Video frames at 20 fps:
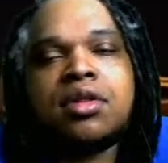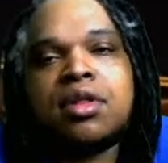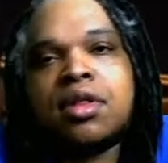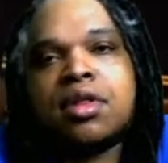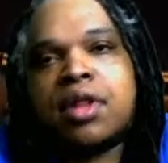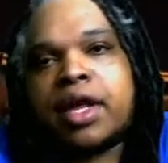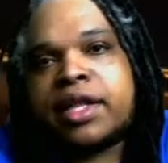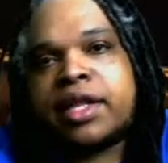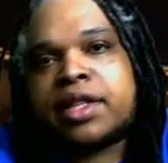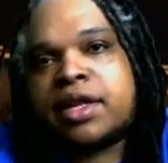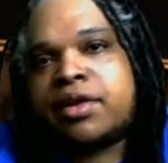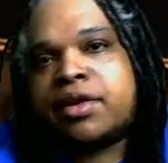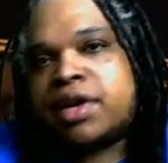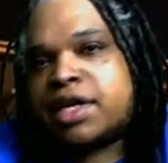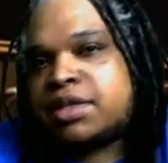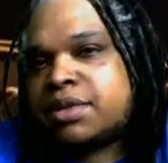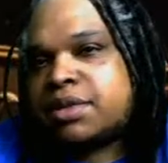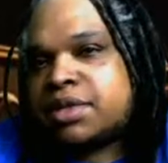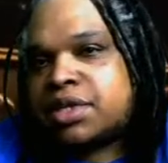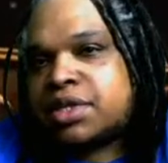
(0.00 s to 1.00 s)
Like they're not
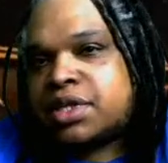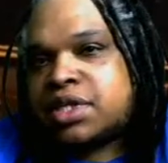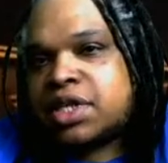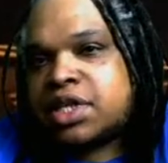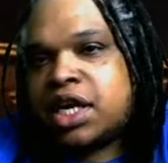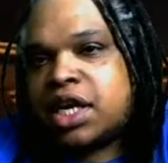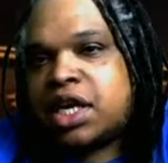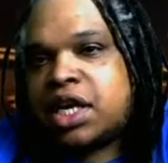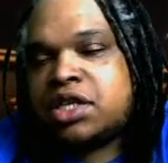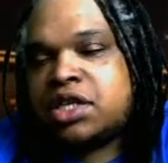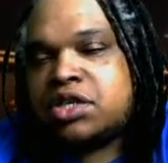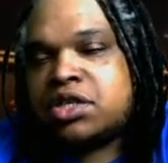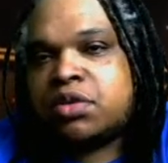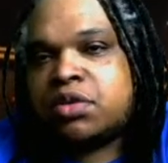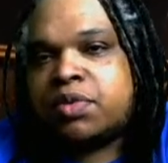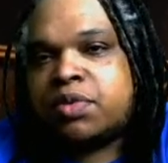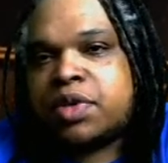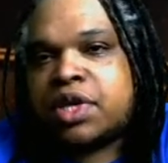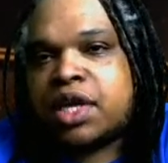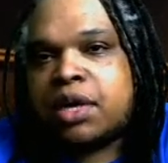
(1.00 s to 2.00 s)
supposed to change or
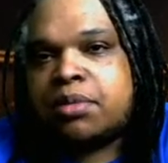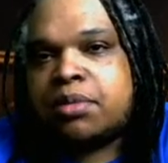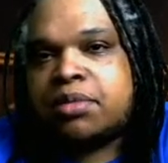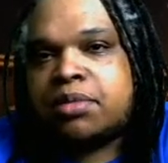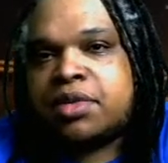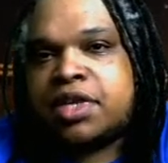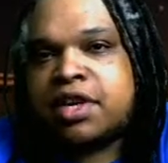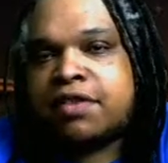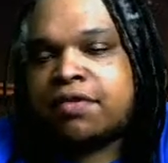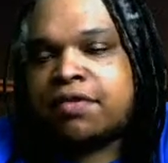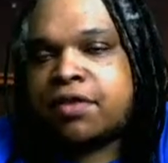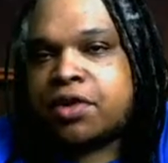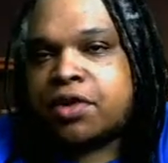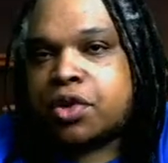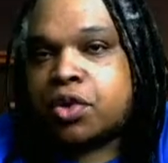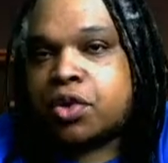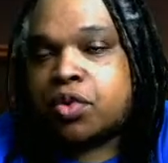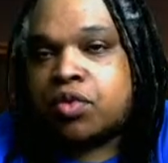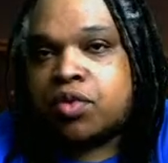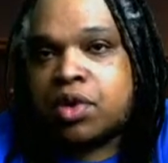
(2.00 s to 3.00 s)
become different or
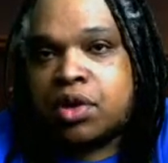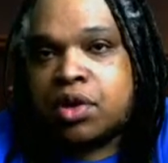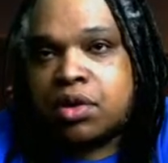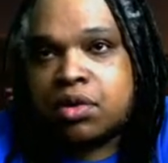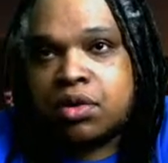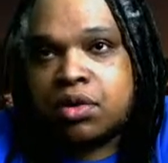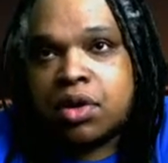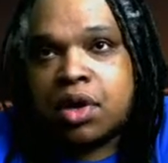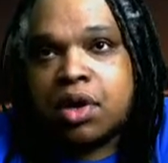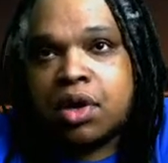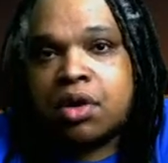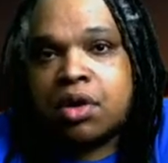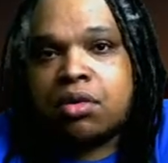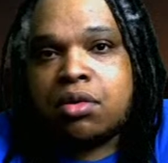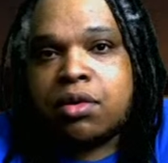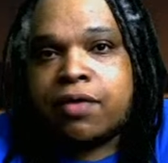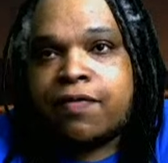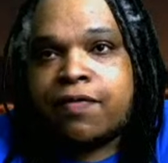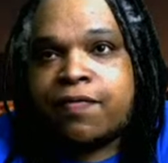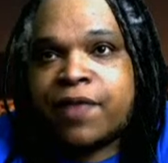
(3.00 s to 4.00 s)
grow
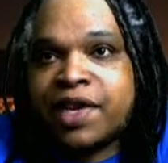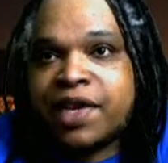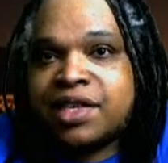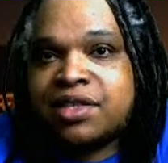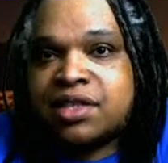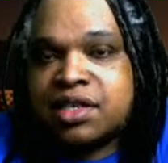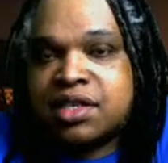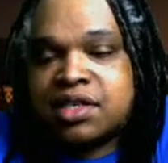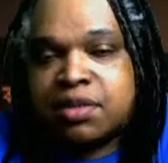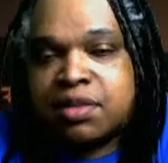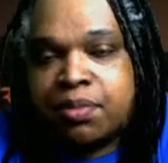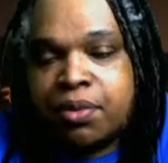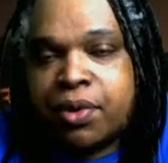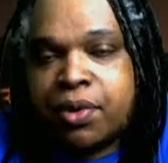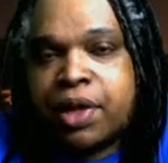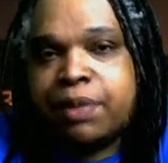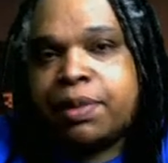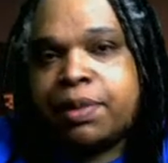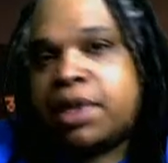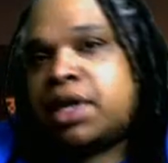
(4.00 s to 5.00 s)
or face
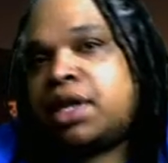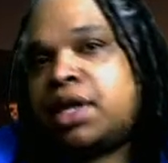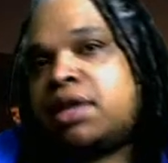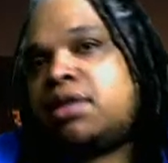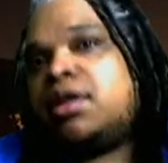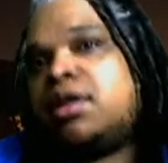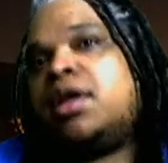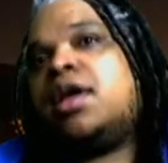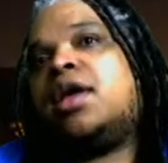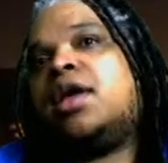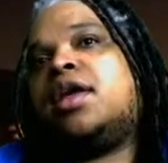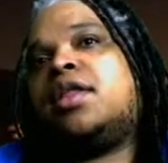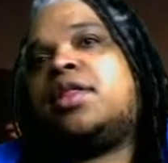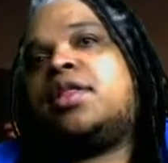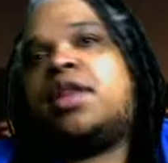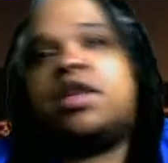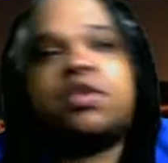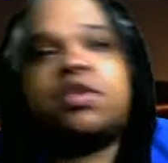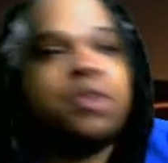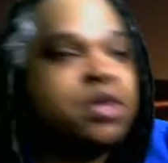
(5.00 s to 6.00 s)
disappointment, and
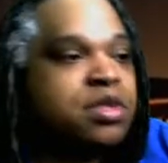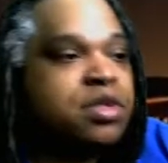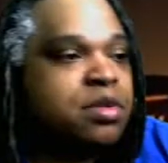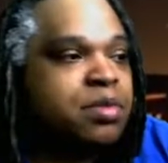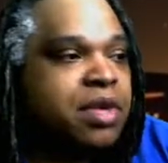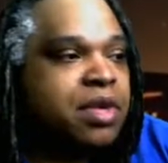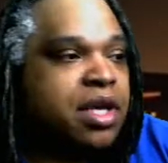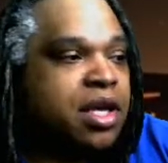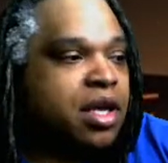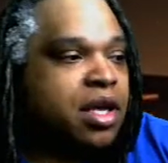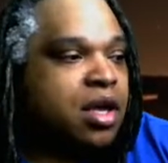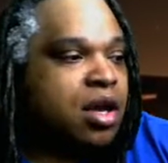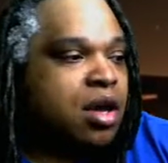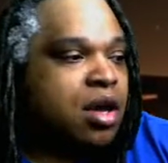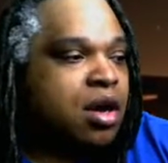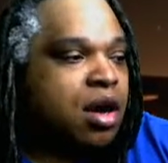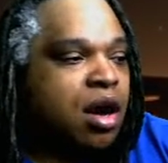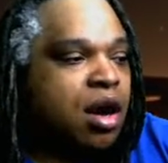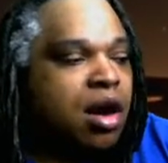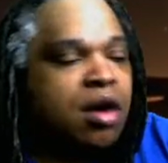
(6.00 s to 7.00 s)
they're supposed to be,
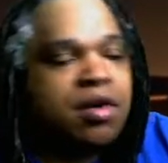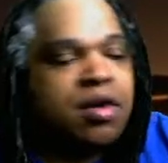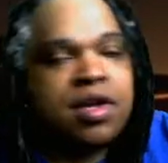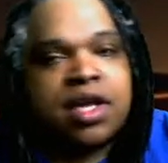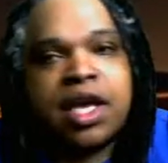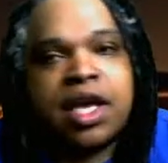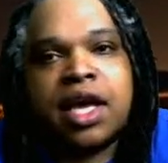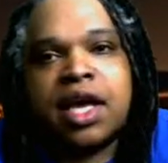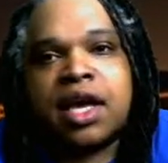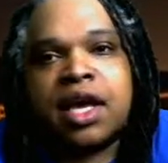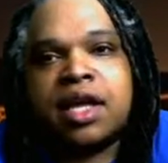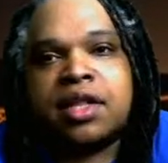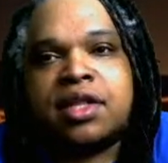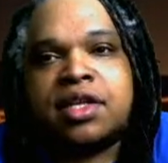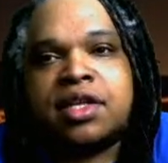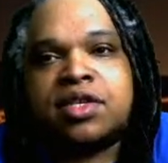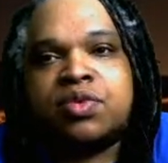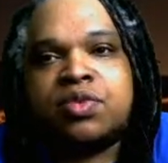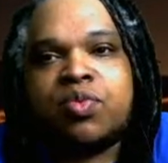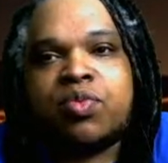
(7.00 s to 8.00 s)
oh yeah,
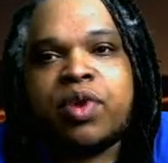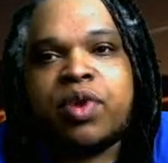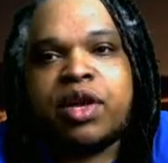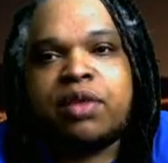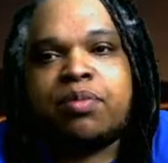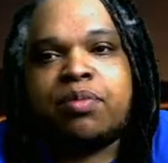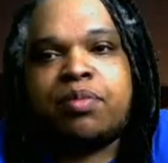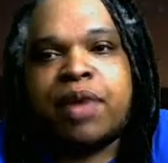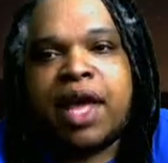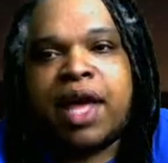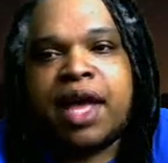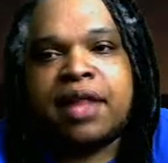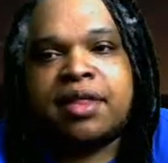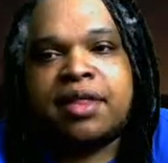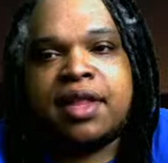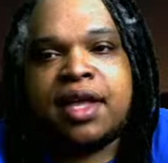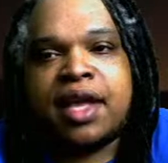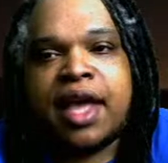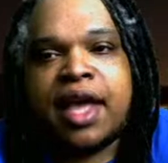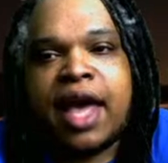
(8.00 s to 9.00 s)
this one bad
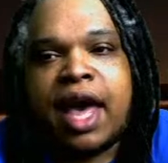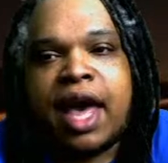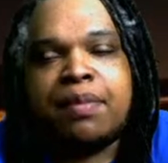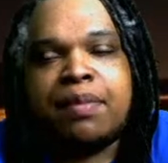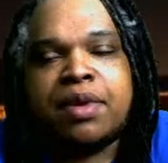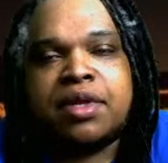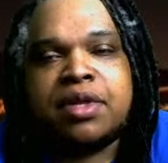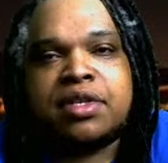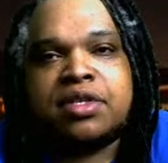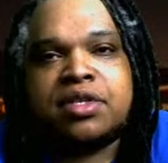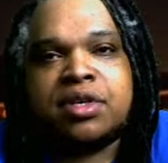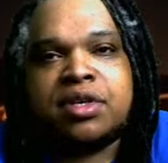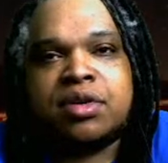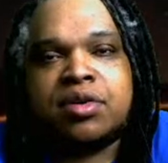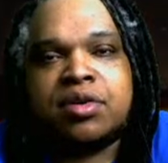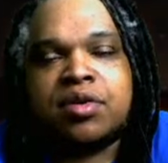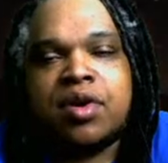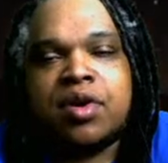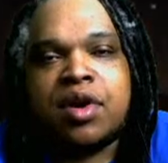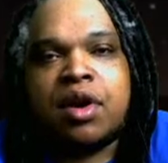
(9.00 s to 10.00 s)
thing happened,
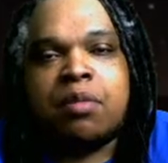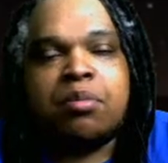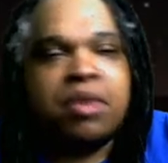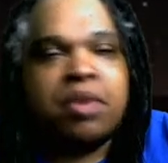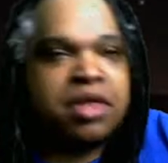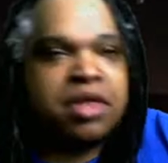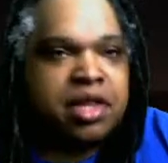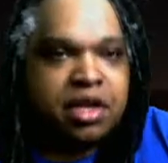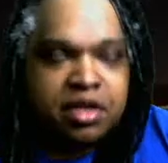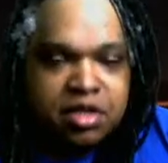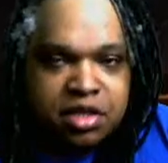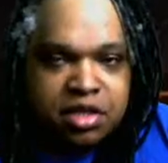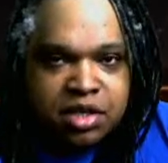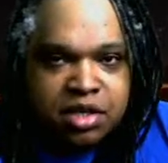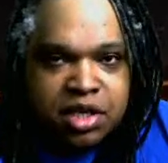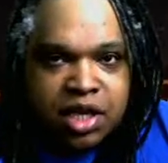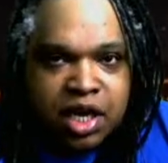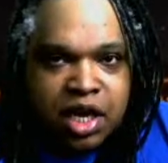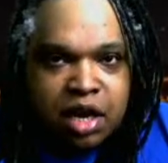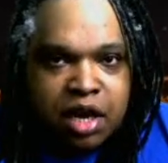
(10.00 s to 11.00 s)
so but they're supposed to
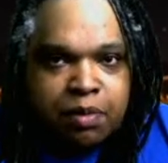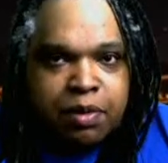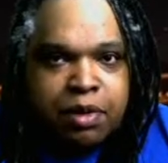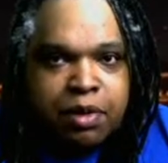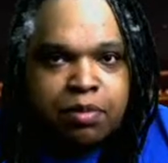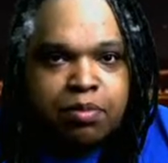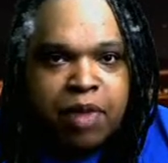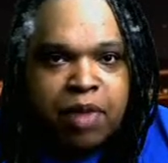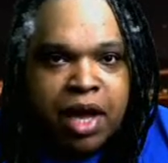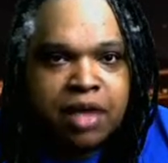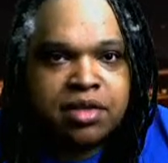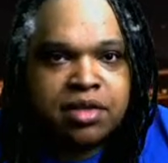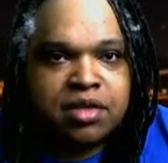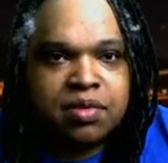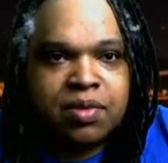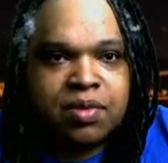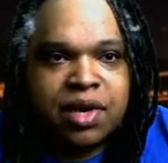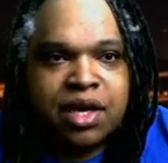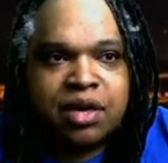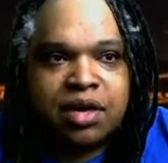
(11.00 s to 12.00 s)
get up and bounce
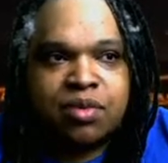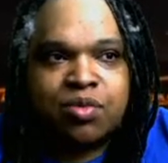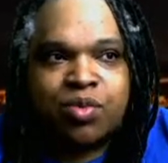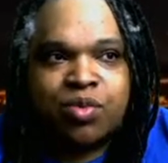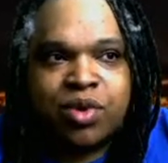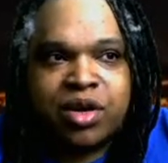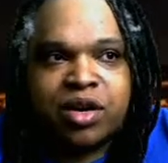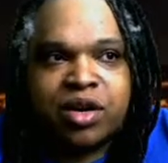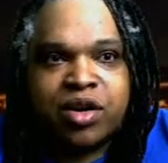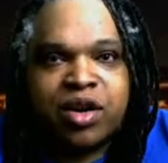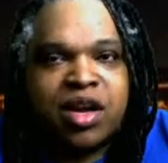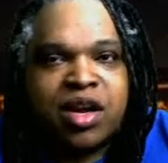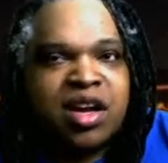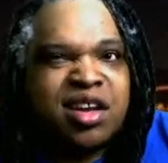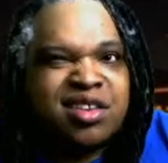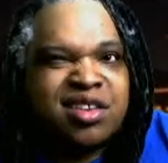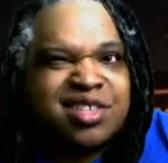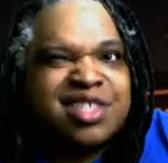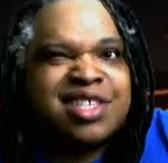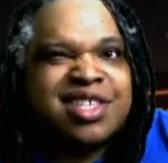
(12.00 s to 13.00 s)
around where
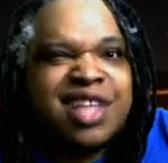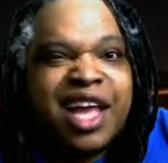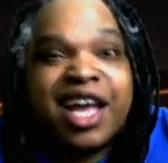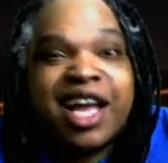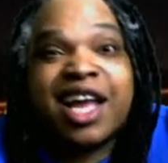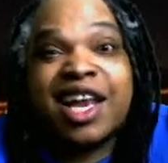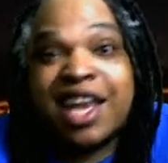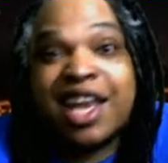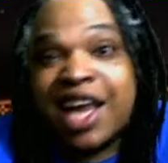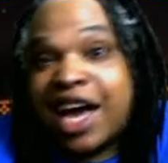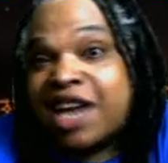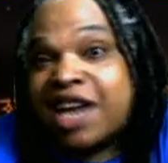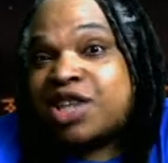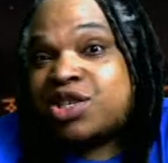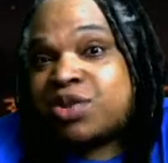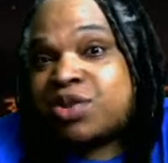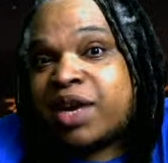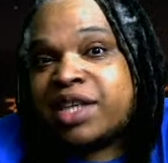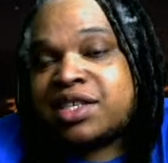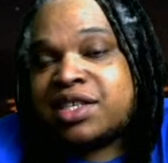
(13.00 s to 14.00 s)
just like a lot of
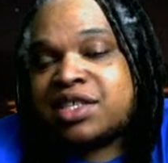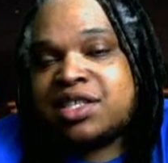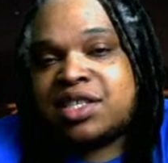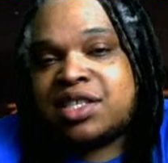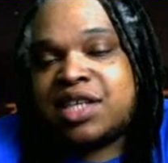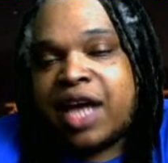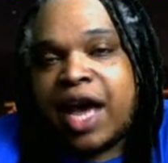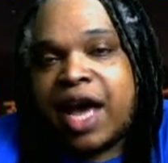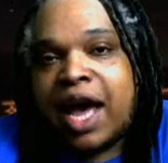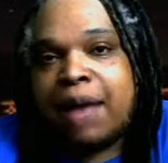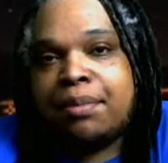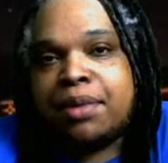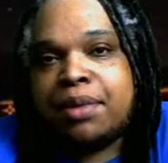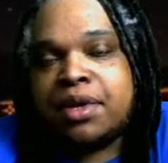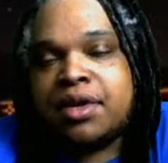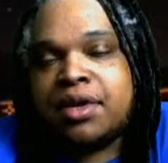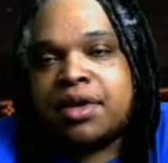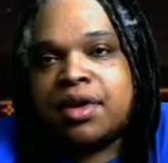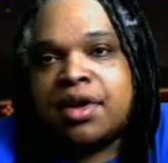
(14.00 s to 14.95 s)
tragic shit happened.